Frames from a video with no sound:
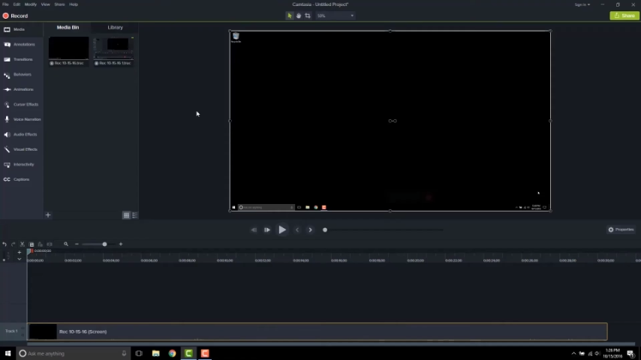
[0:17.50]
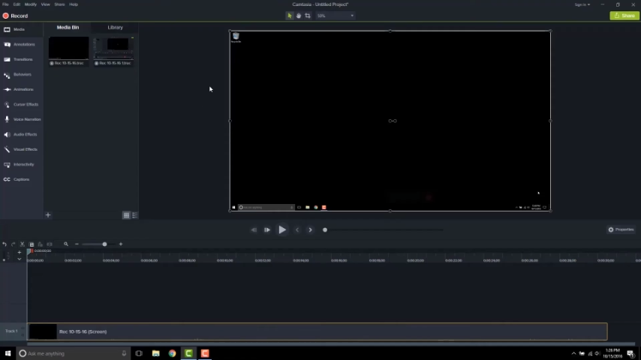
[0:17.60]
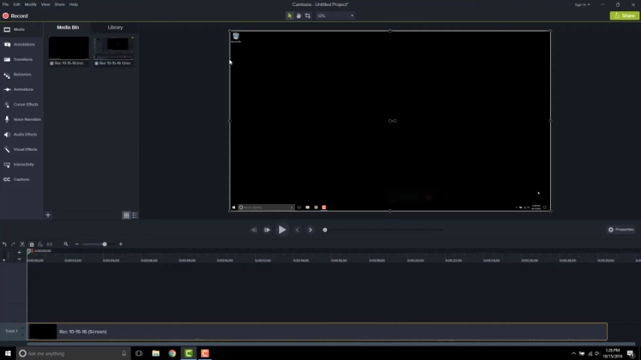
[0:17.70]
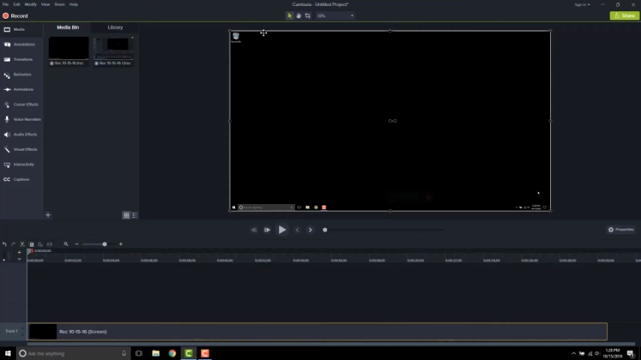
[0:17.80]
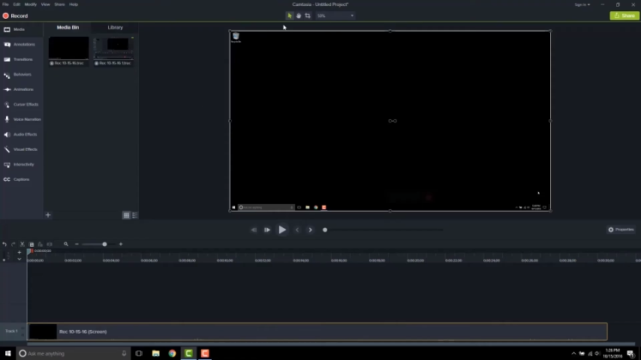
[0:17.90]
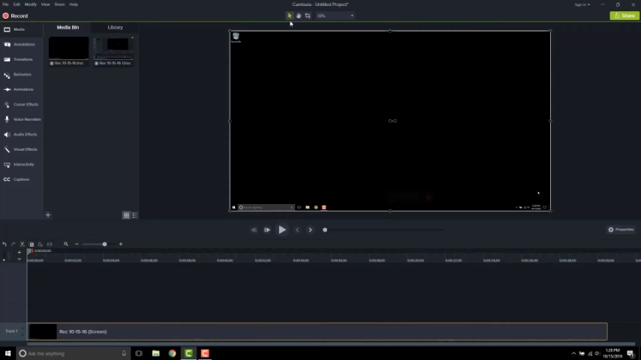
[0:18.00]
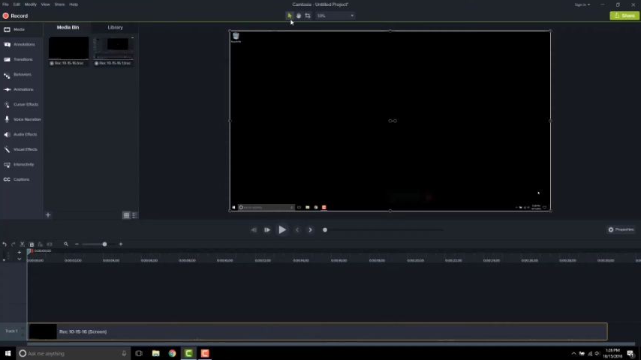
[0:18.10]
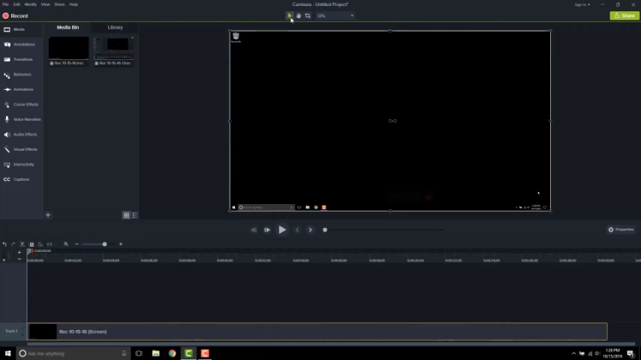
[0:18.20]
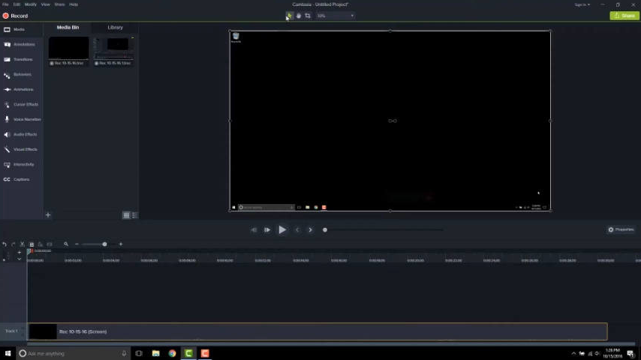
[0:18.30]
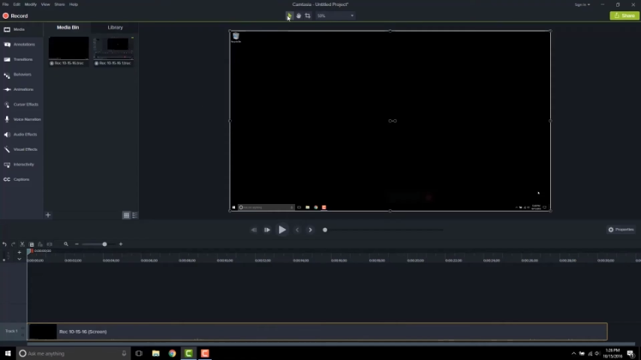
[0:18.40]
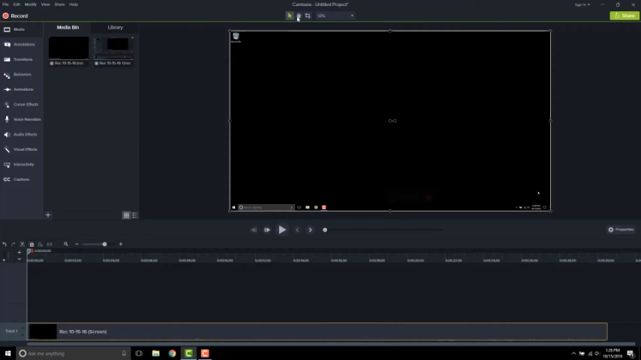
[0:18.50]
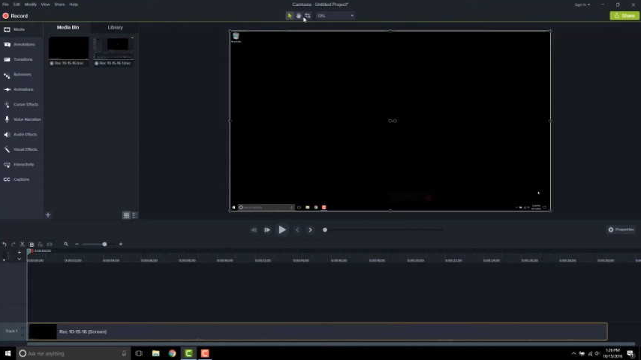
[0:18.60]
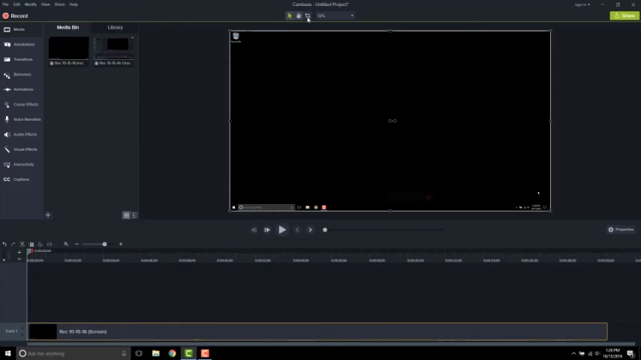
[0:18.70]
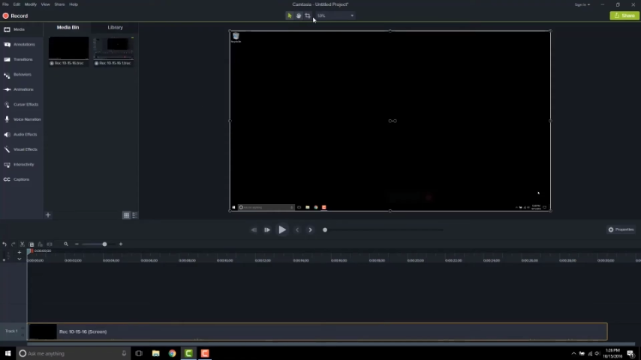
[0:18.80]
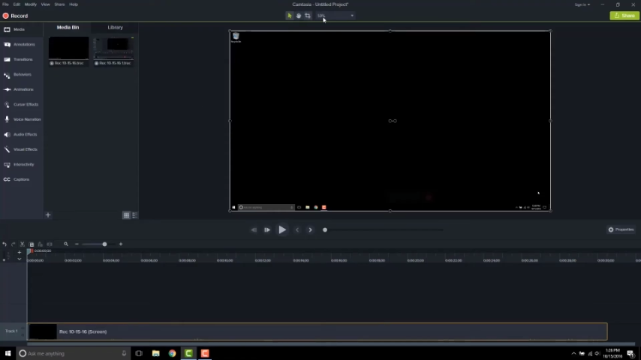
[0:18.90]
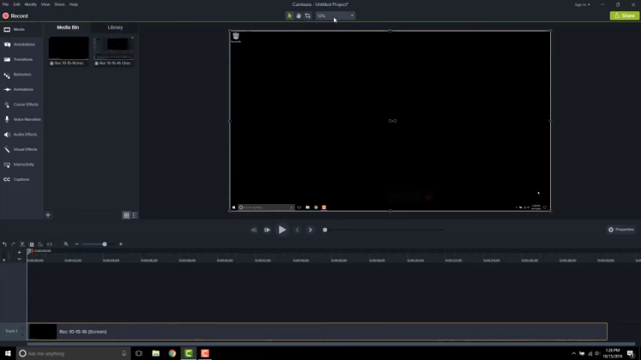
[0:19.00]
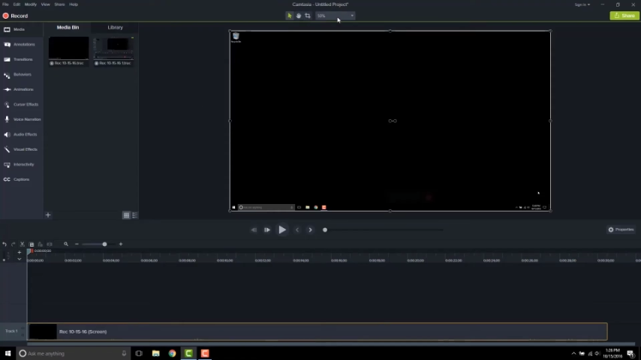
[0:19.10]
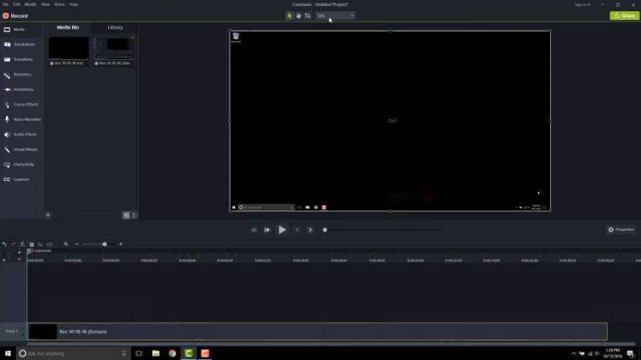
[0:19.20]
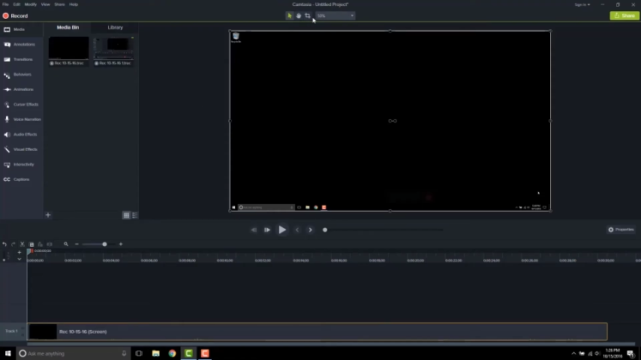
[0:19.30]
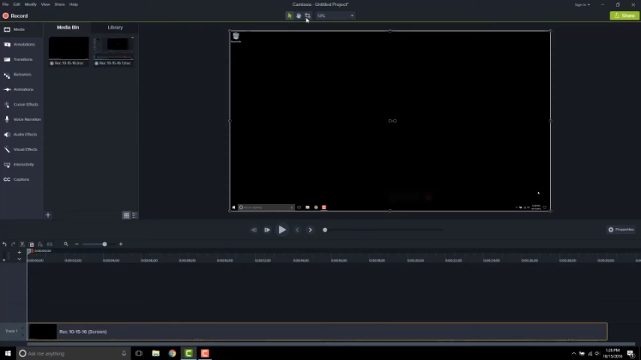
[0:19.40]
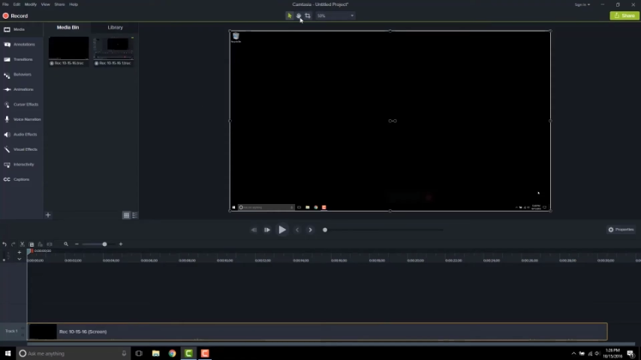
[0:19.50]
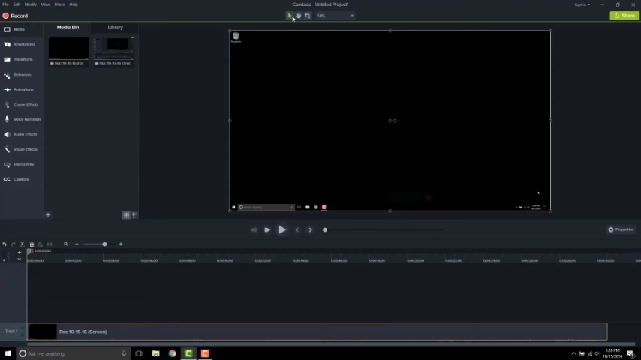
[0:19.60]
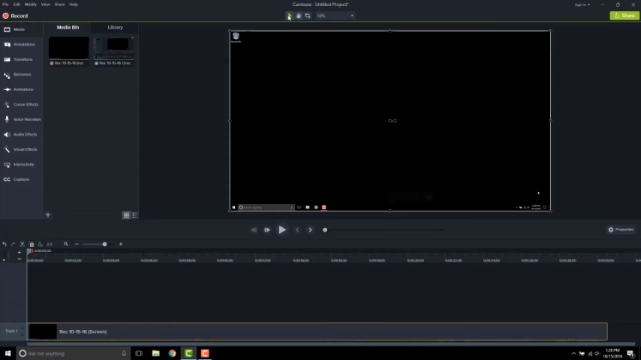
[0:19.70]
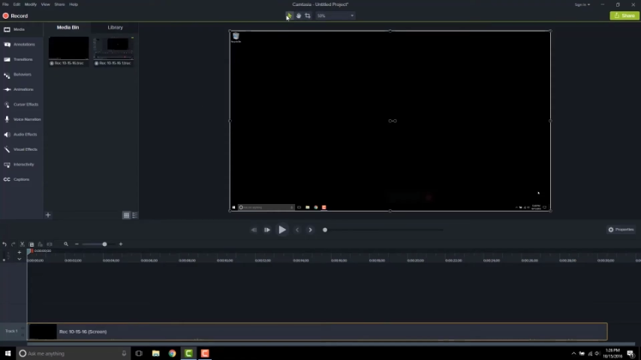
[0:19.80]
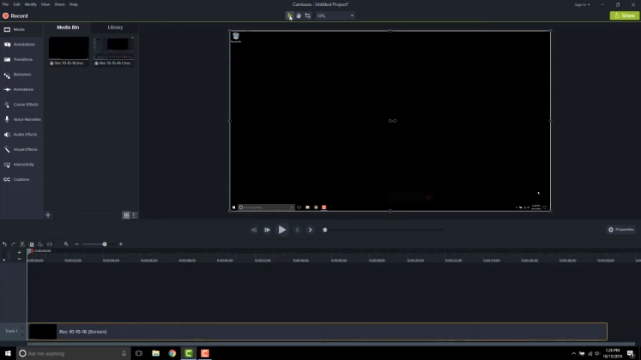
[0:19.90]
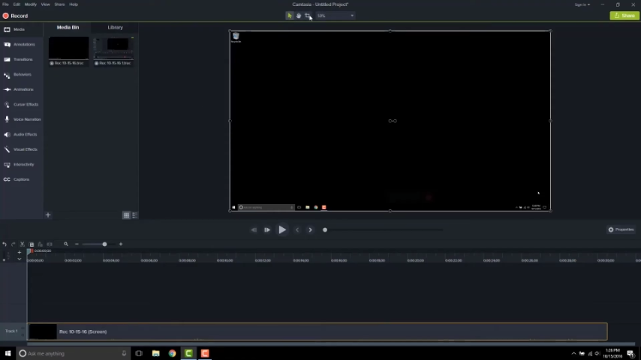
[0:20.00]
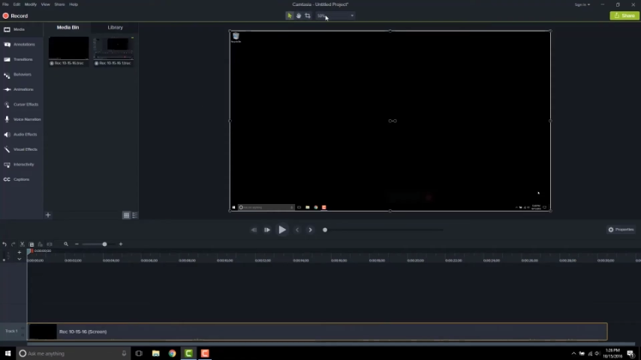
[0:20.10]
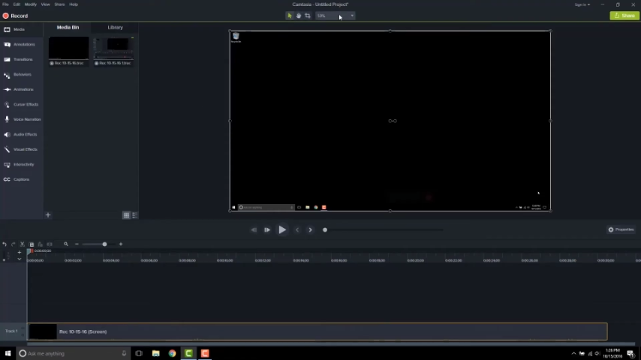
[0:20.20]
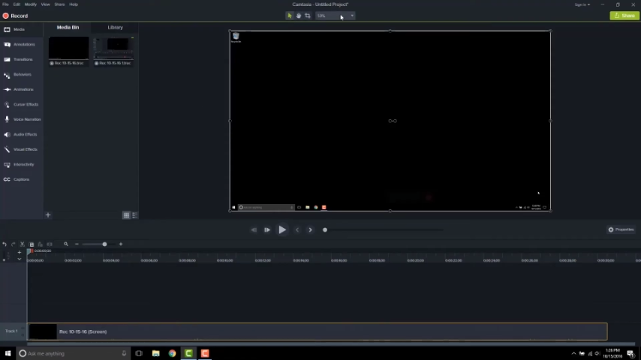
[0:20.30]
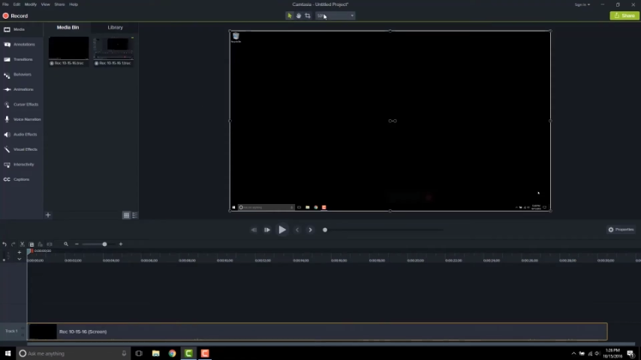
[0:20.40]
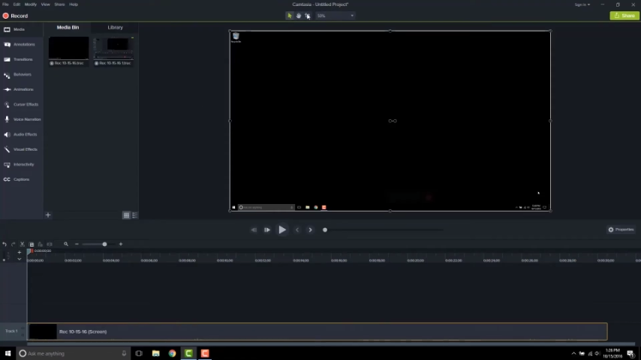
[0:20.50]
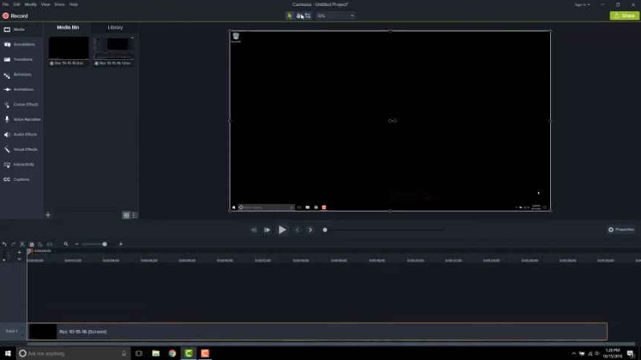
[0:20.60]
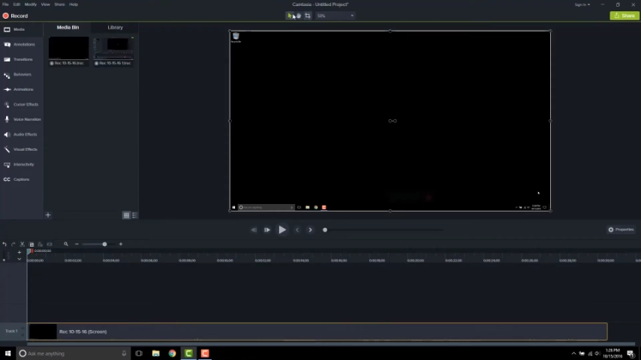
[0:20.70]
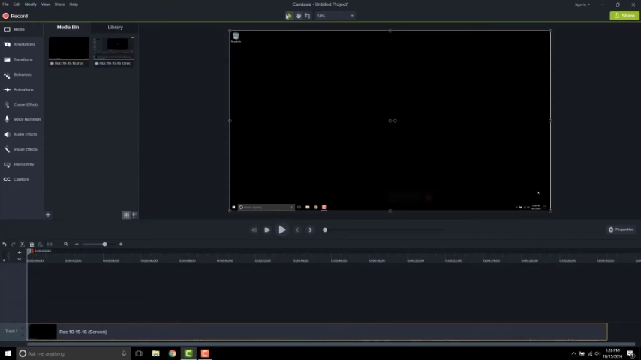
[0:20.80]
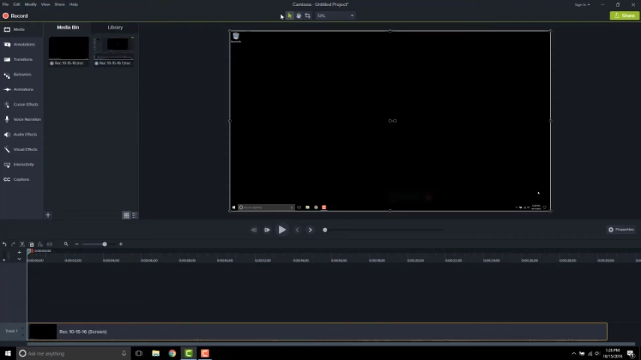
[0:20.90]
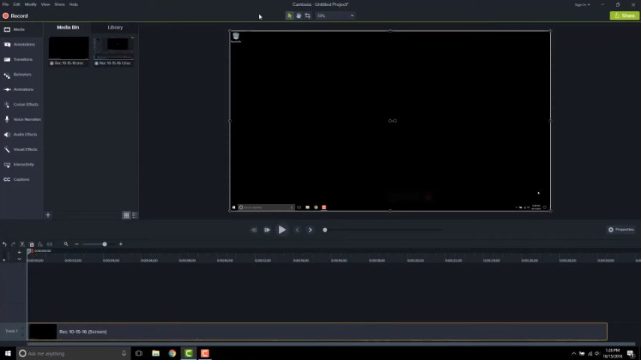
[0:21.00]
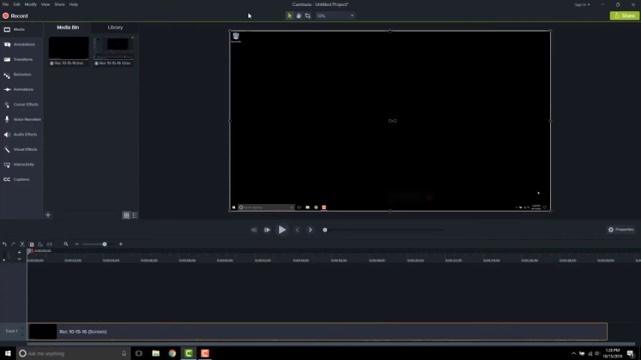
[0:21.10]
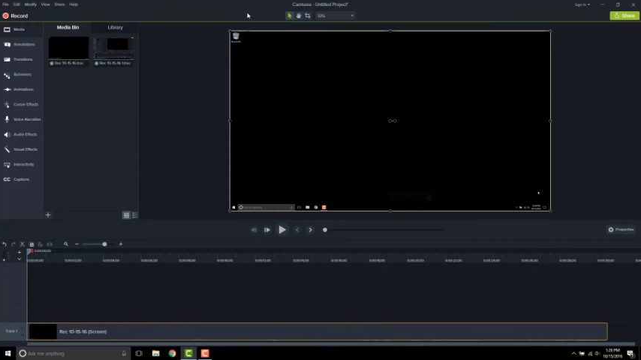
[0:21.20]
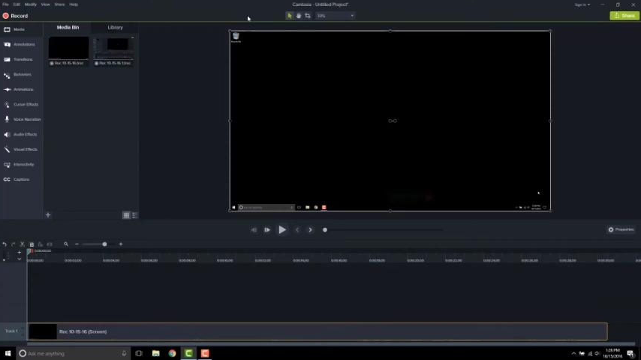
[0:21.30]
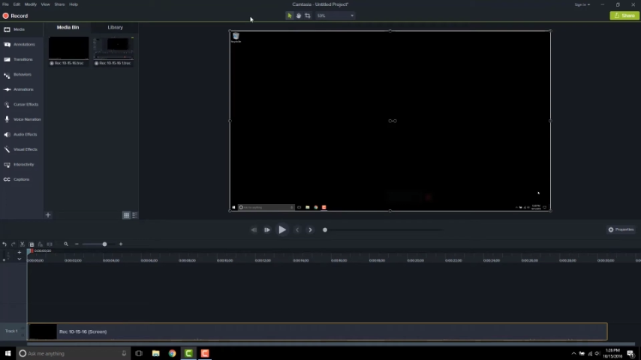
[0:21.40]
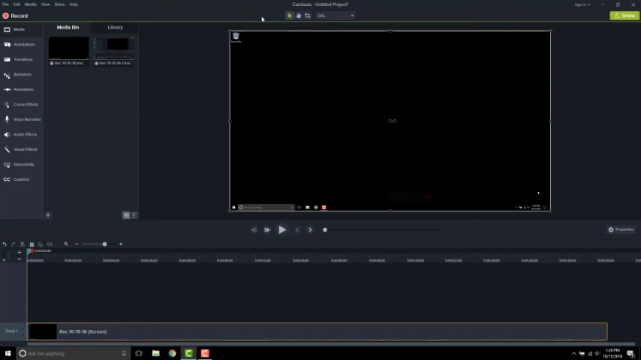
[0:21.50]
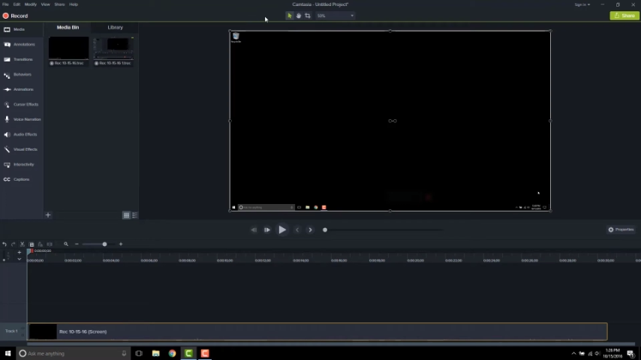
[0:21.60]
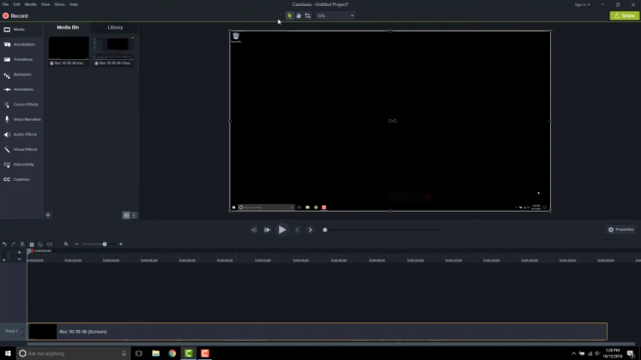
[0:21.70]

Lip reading: (no speaker visible)